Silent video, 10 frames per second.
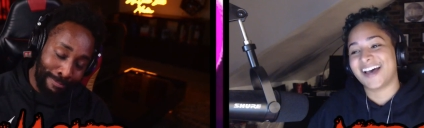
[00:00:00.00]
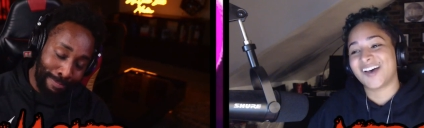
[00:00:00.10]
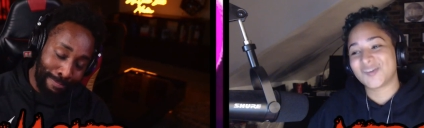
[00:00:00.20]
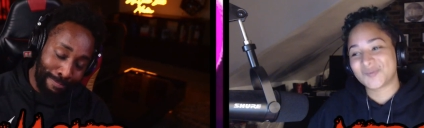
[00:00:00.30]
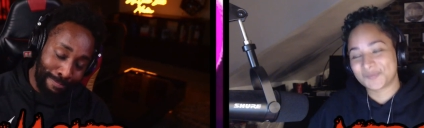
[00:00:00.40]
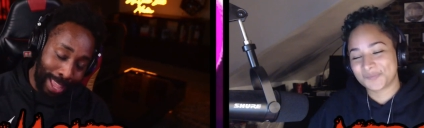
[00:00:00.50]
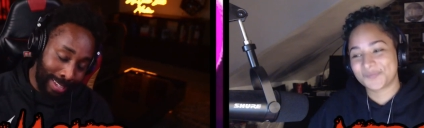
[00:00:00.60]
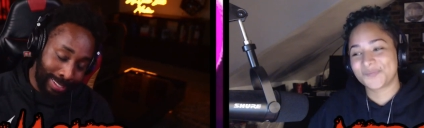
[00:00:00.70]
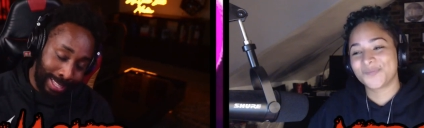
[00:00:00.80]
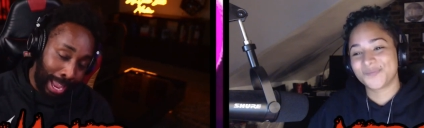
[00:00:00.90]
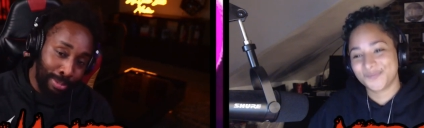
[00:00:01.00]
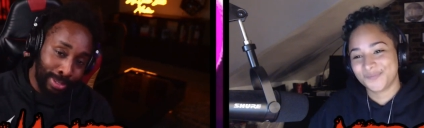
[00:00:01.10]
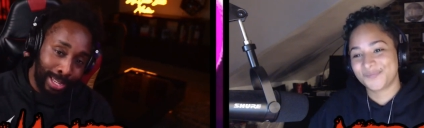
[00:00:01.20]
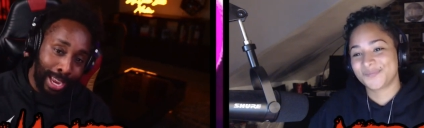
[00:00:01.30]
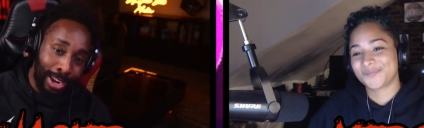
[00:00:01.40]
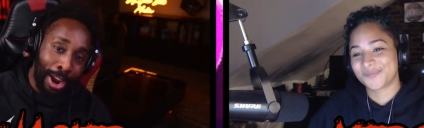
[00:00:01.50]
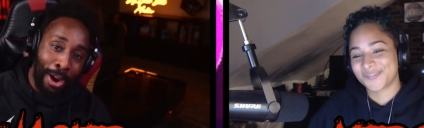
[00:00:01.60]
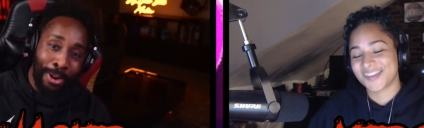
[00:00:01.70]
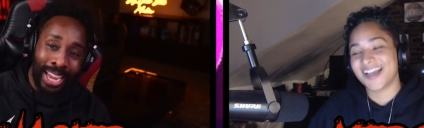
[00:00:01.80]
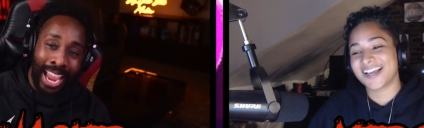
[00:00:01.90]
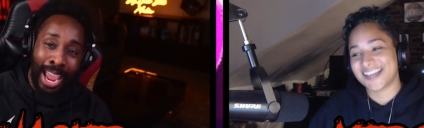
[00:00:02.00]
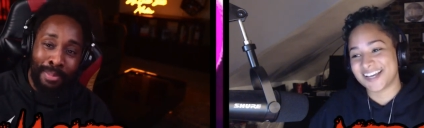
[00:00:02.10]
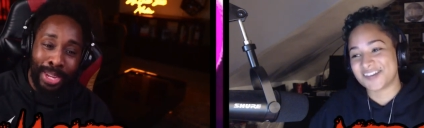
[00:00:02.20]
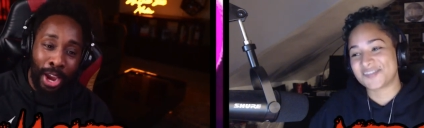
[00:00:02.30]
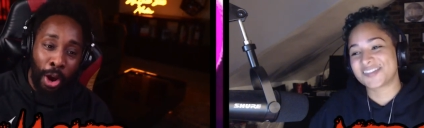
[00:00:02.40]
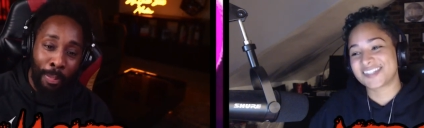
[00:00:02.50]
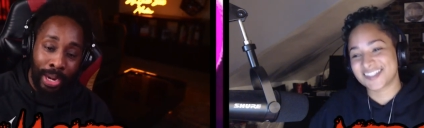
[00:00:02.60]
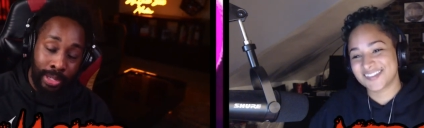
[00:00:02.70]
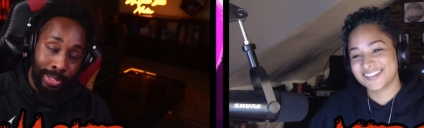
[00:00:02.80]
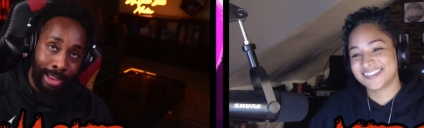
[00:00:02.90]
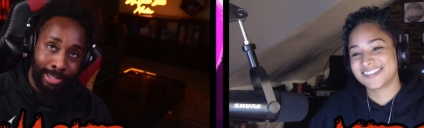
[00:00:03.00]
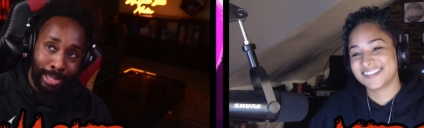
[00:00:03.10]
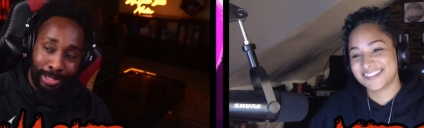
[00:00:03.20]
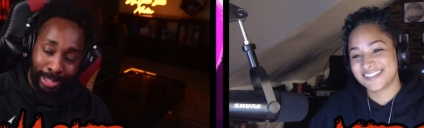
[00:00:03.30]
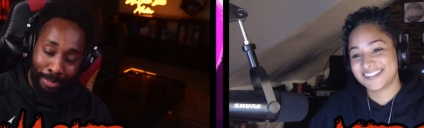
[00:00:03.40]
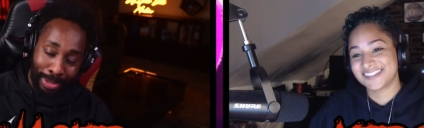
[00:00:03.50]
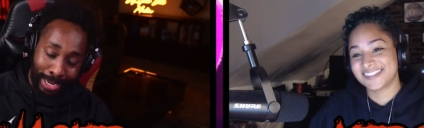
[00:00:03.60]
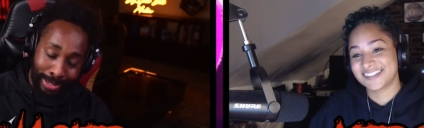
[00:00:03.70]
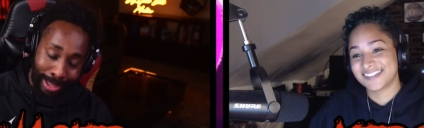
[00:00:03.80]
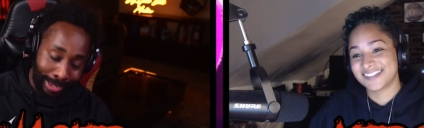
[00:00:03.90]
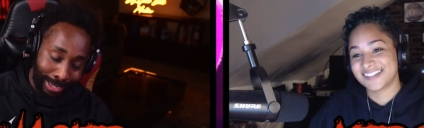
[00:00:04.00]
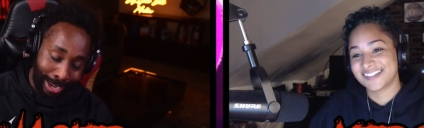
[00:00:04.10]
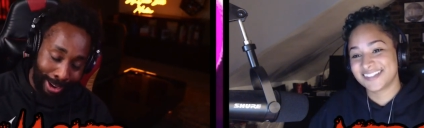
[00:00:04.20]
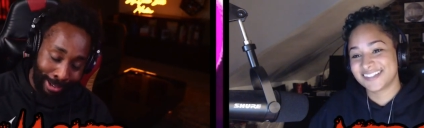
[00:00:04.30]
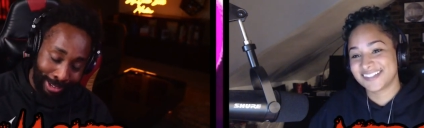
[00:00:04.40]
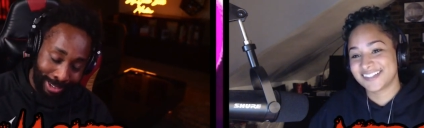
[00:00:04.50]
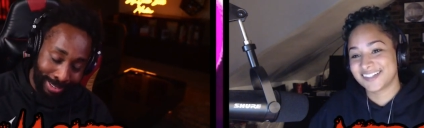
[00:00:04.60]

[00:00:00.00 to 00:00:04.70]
Speaker 1: like that's that was like oh cameo but it's actually ends up being like a character